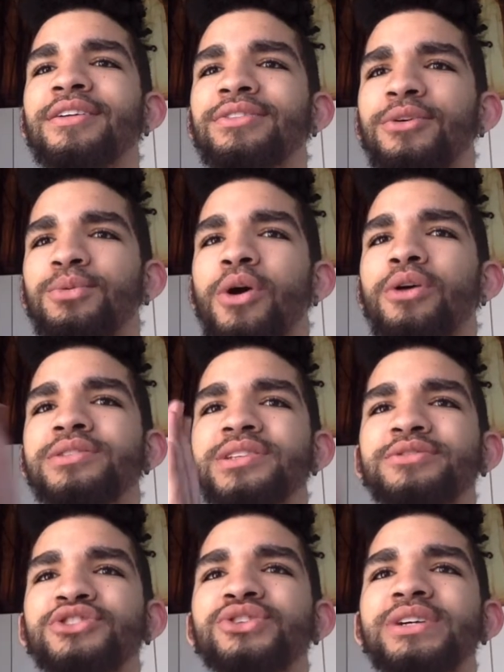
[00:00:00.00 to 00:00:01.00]
the rows
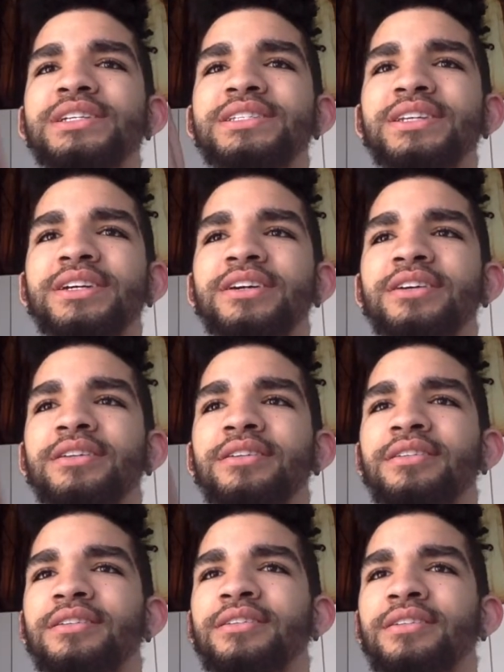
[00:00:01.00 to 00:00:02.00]
of trees here,
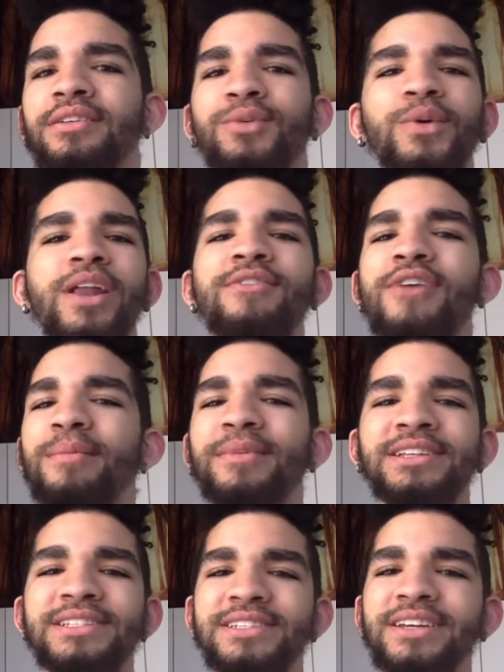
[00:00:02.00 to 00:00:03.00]
whenever I'm
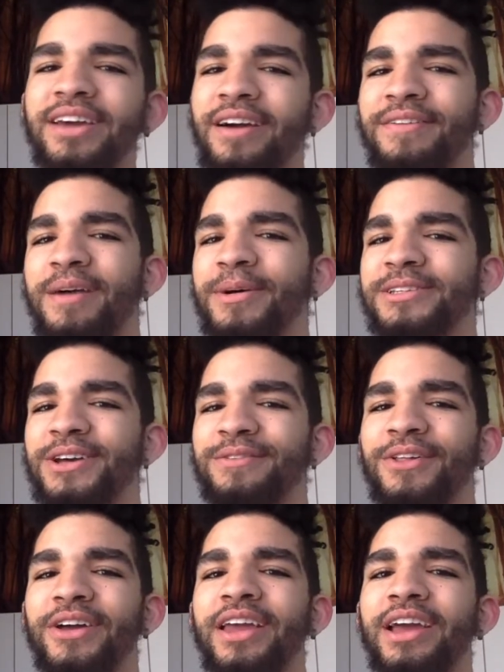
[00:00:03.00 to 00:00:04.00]
in the city, I find myself
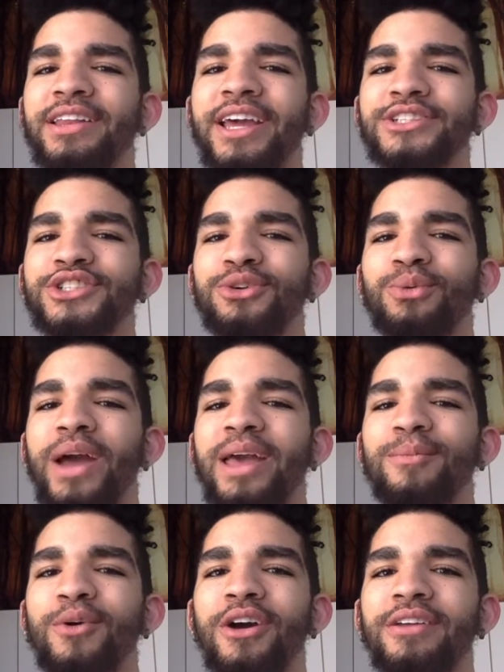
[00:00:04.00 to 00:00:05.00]
looking at nature way
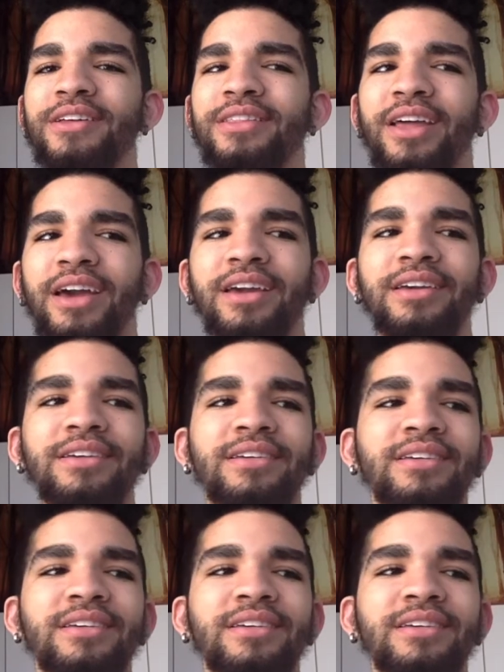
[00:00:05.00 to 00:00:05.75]
more than like